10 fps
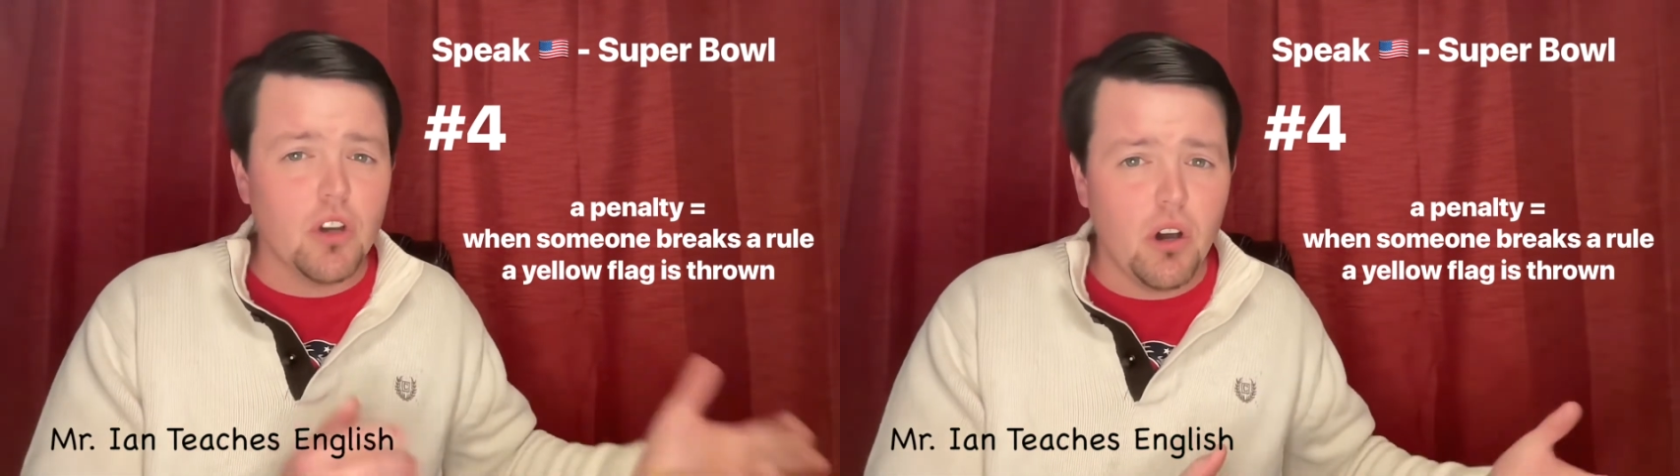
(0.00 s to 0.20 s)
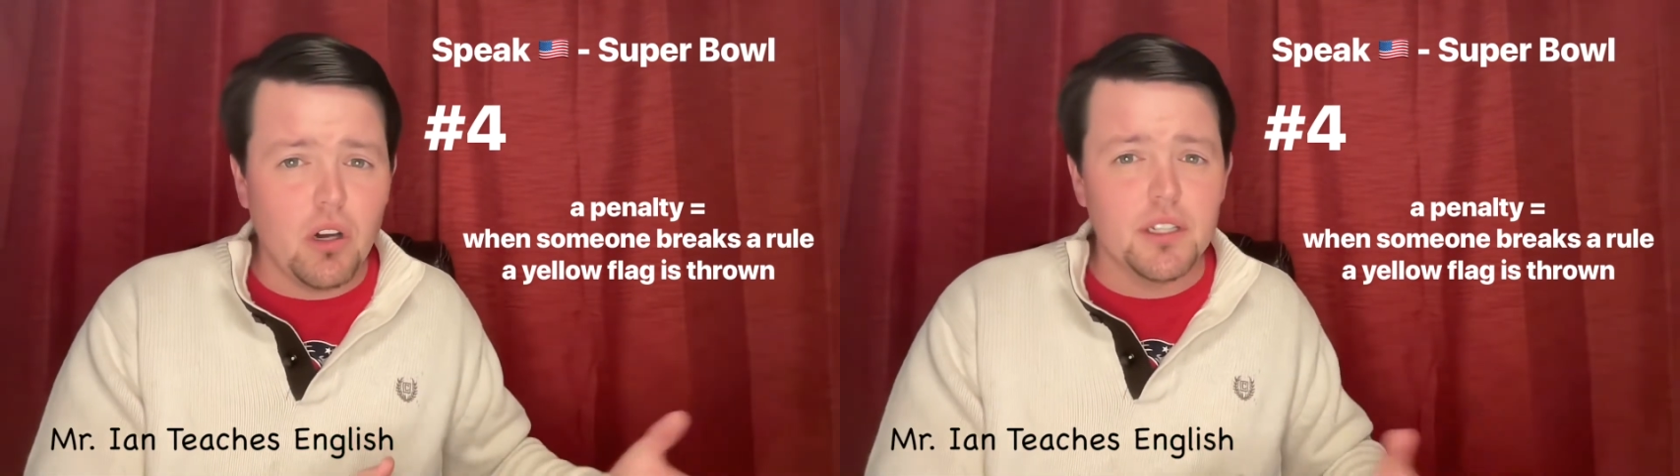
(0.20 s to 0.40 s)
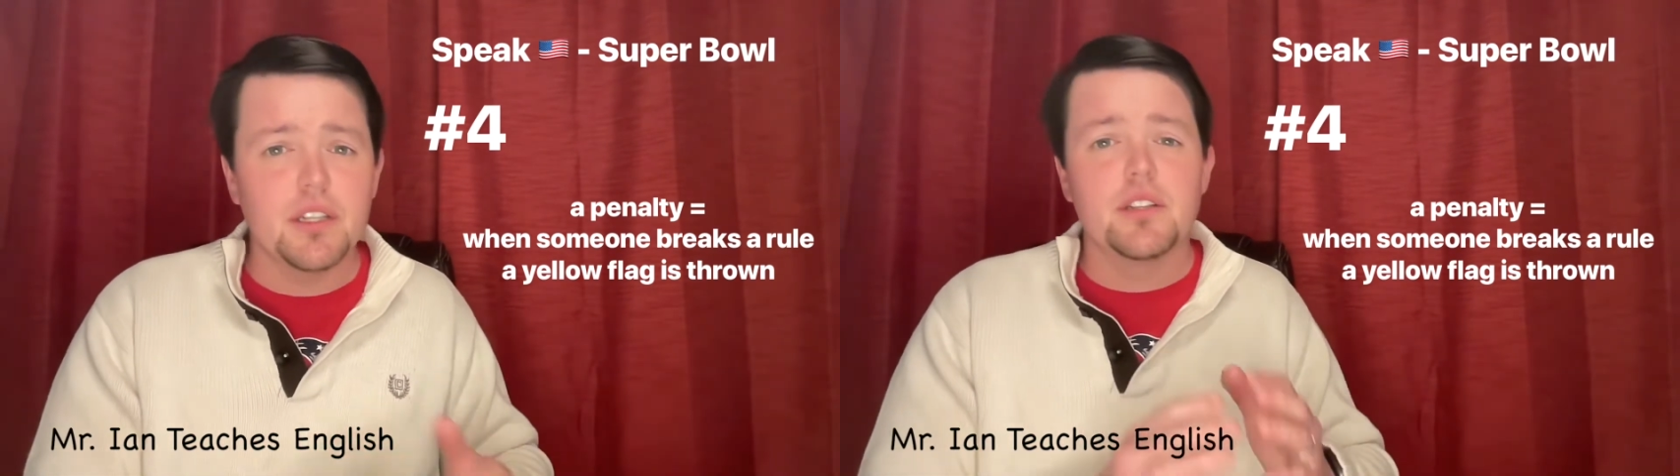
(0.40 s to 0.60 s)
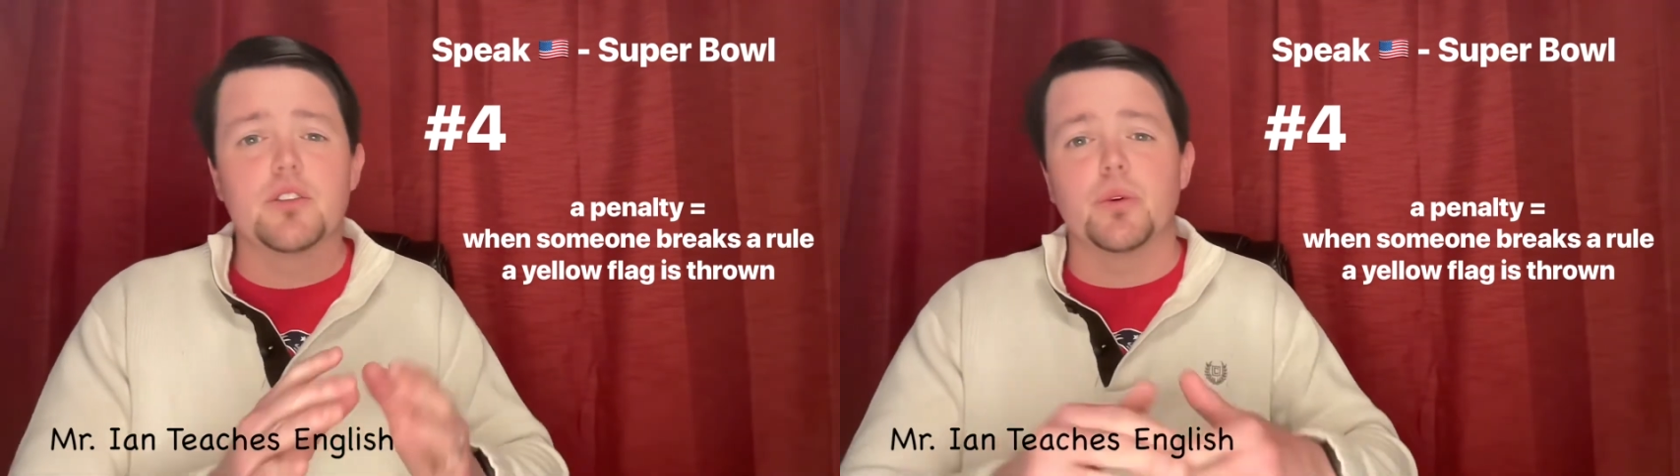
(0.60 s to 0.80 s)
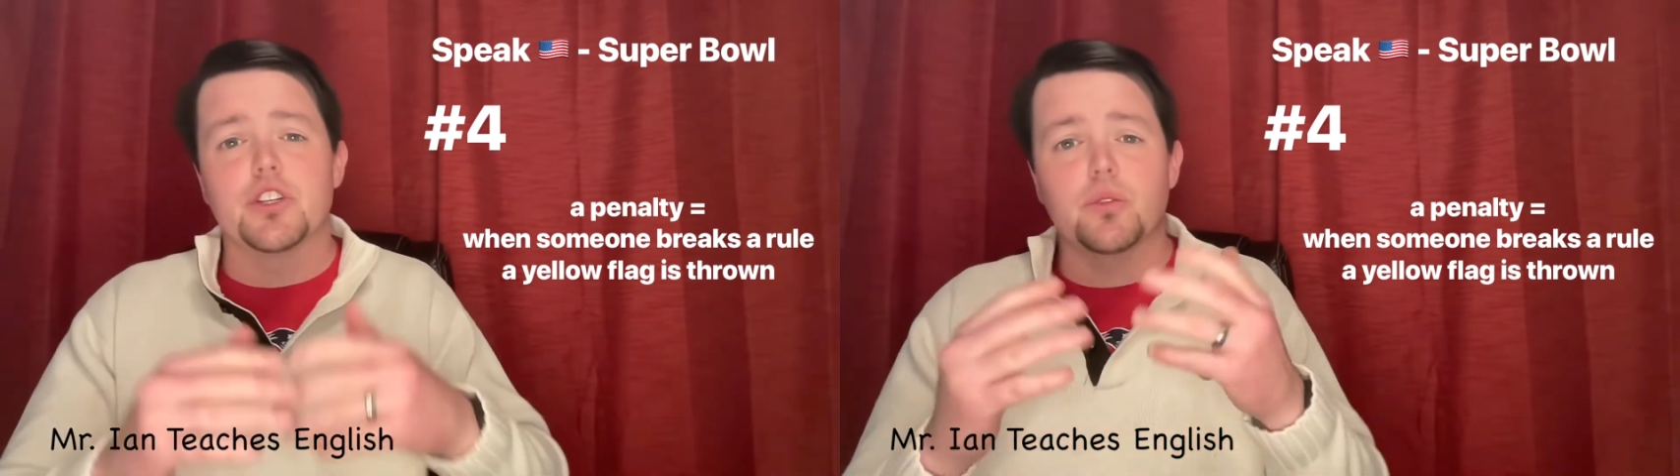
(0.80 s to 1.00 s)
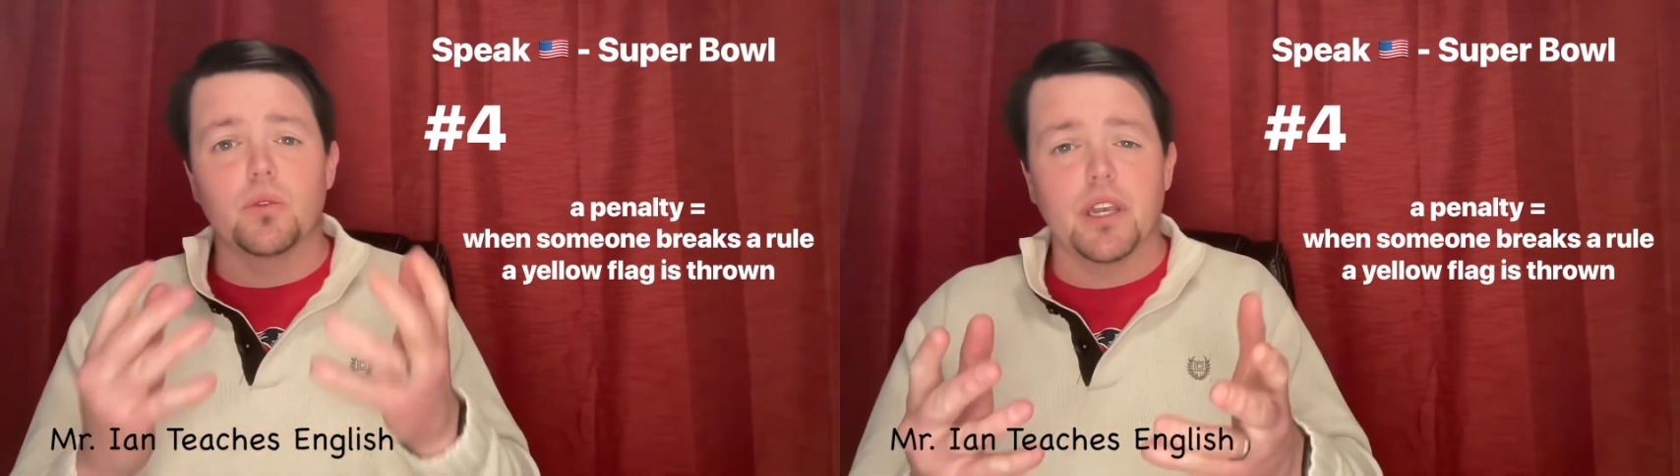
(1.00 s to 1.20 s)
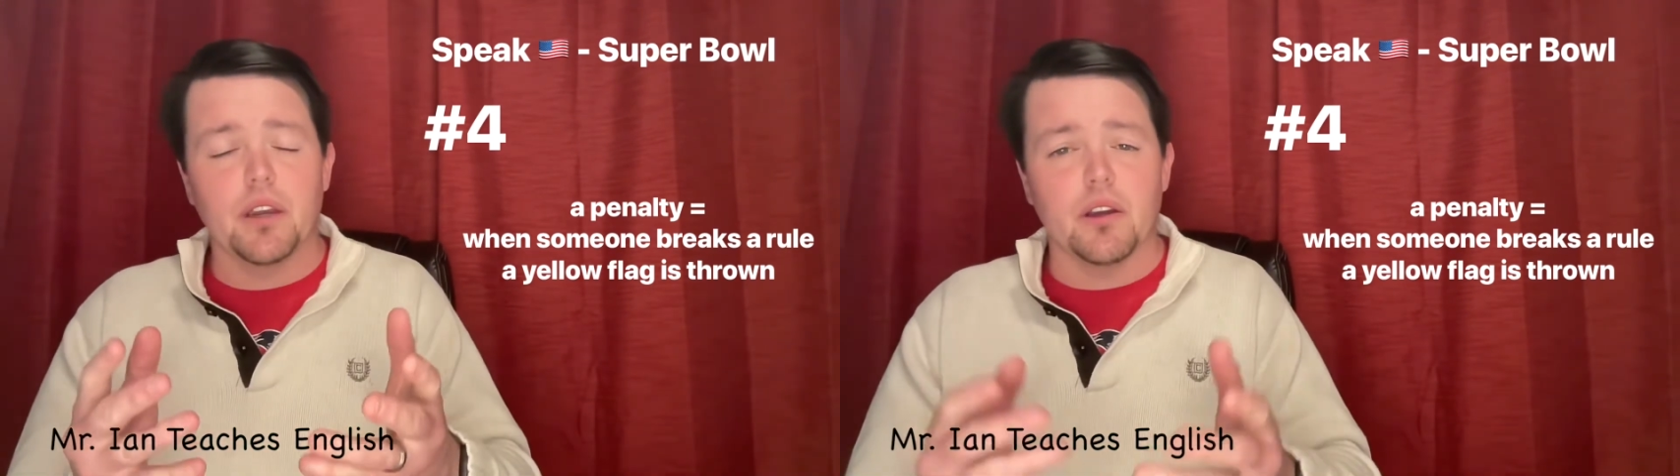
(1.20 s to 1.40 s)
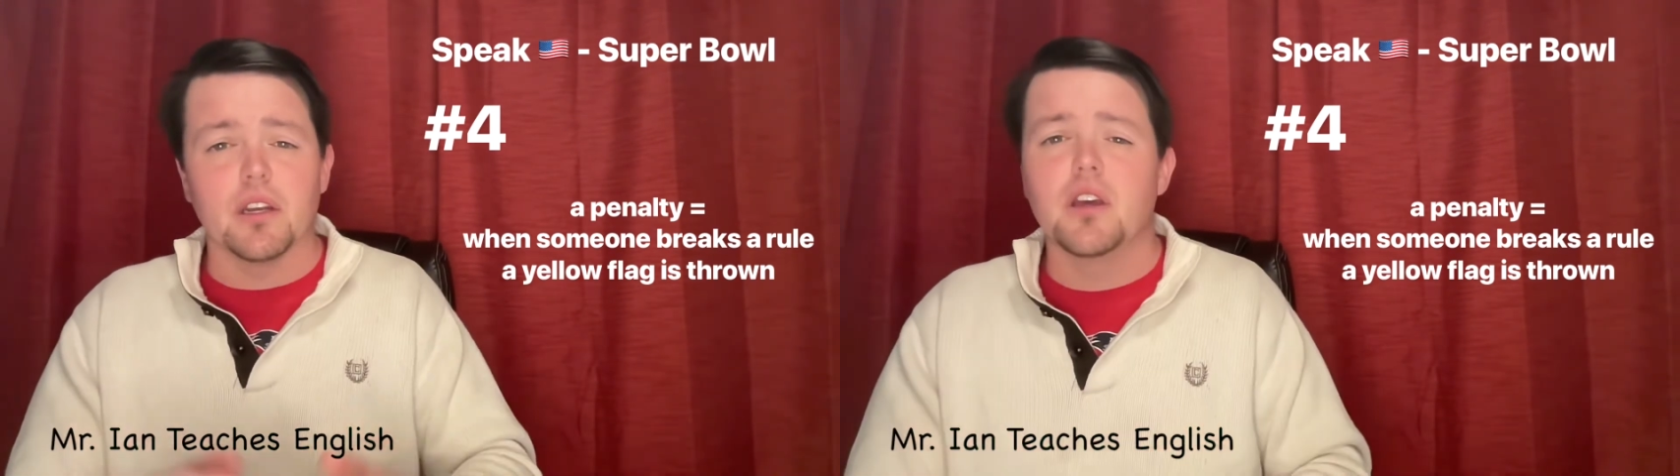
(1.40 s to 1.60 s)
on, to which you will hear
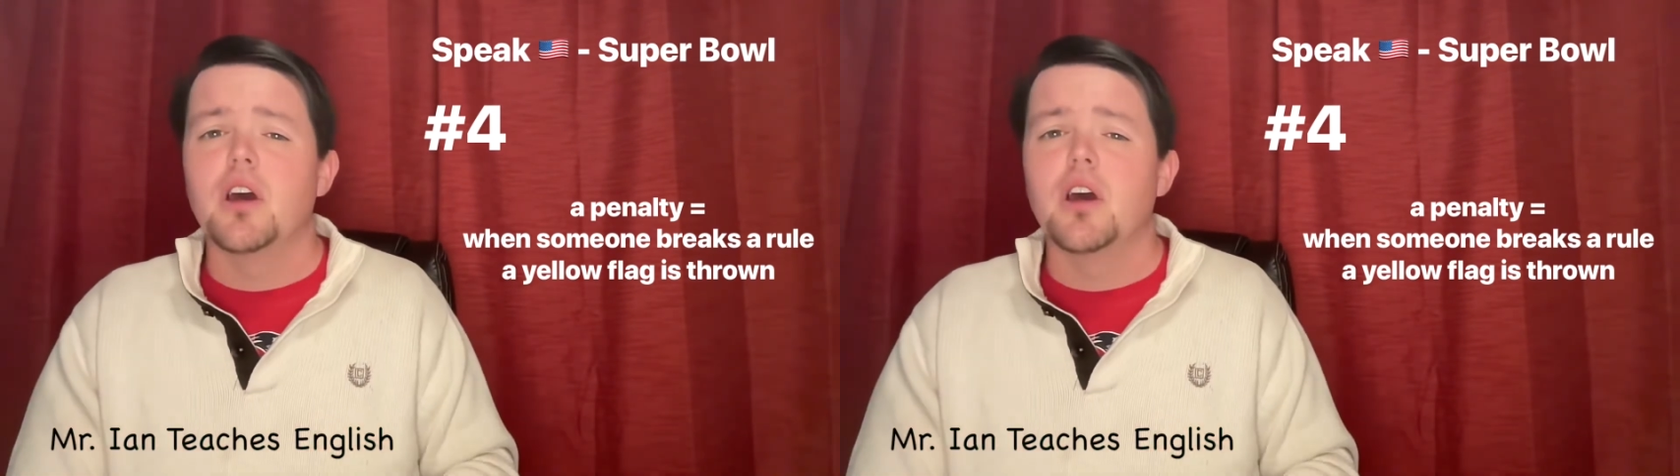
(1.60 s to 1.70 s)
it.